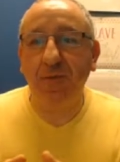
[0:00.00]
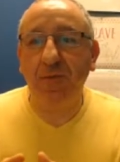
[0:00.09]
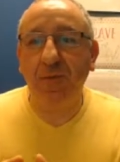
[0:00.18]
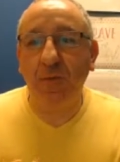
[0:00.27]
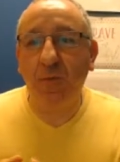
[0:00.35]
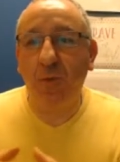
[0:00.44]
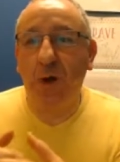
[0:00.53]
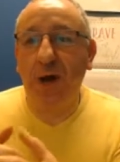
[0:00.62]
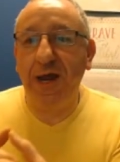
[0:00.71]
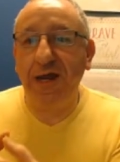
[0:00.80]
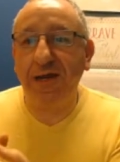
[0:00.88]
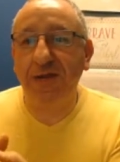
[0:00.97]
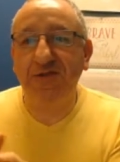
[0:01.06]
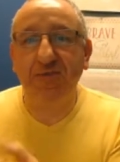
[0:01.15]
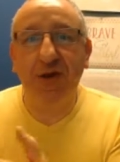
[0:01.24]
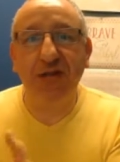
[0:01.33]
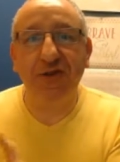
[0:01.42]
why is
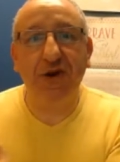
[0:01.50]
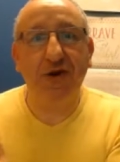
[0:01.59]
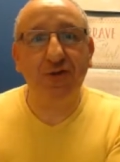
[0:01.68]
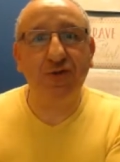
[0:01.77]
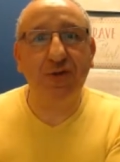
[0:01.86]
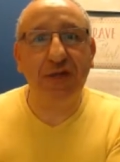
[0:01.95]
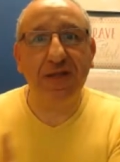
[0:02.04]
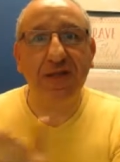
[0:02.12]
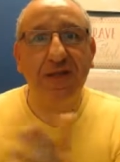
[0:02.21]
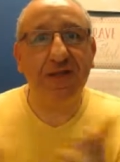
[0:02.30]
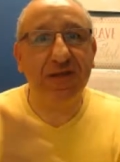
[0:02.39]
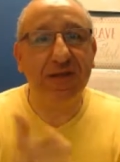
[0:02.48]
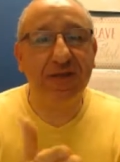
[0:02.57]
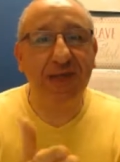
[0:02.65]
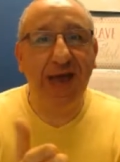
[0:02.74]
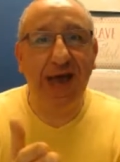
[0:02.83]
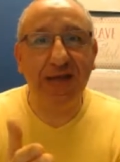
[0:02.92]
my dog doing this and
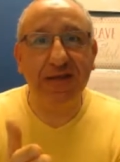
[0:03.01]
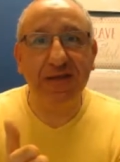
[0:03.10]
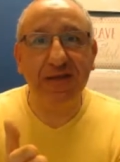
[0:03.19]
that